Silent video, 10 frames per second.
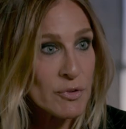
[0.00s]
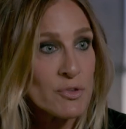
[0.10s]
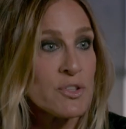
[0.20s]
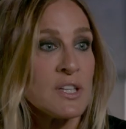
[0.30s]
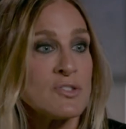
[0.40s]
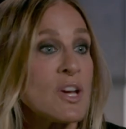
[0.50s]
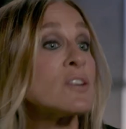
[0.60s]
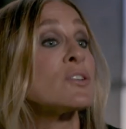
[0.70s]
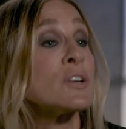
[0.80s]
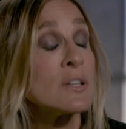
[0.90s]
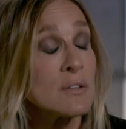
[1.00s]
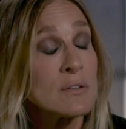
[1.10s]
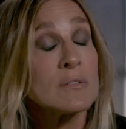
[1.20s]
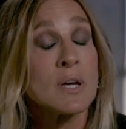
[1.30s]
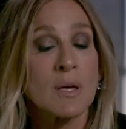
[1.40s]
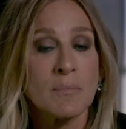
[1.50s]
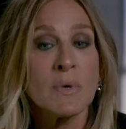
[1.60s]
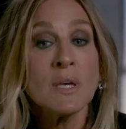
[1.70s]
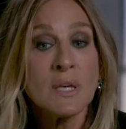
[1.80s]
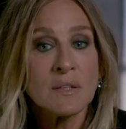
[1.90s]
diversity and gender and um,
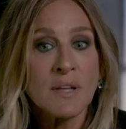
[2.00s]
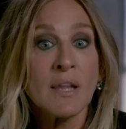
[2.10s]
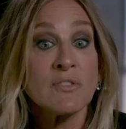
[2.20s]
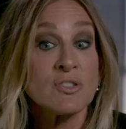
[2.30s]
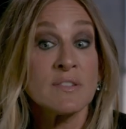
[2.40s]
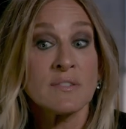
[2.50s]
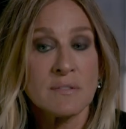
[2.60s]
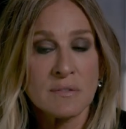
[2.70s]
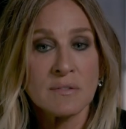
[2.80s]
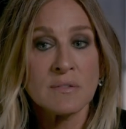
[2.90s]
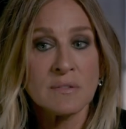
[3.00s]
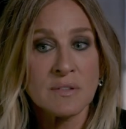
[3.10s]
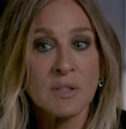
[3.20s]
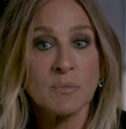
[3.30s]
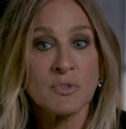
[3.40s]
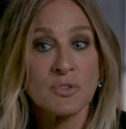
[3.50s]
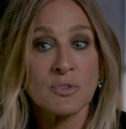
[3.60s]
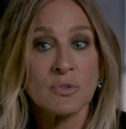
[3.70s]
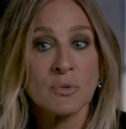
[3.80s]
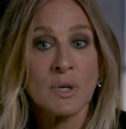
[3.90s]
television seems
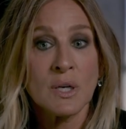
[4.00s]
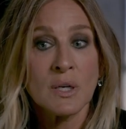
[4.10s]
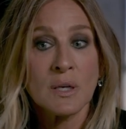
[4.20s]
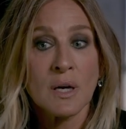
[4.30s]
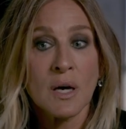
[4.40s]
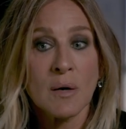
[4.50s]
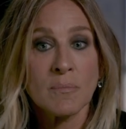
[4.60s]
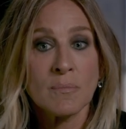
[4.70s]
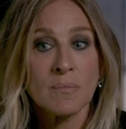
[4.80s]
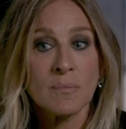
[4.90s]
to um,